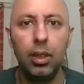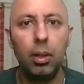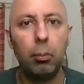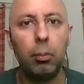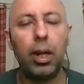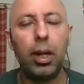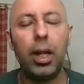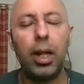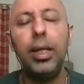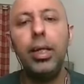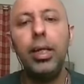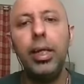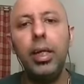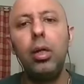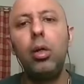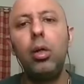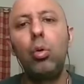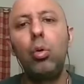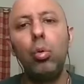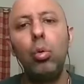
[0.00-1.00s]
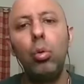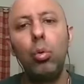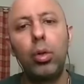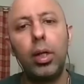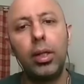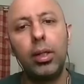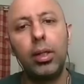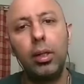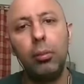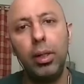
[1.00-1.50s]
but I need to look
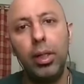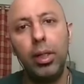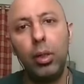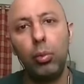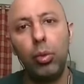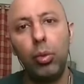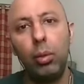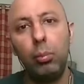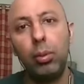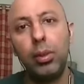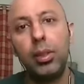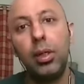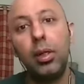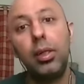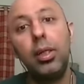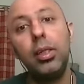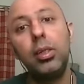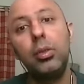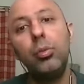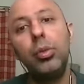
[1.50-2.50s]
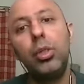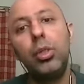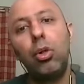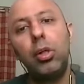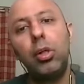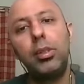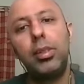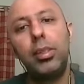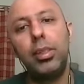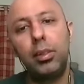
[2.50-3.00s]
at the remaining 20%, at least which
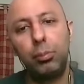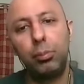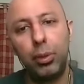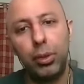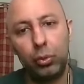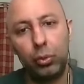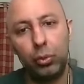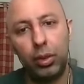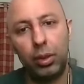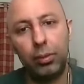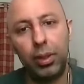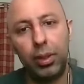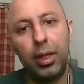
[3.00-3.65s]
drives 6 months to 9.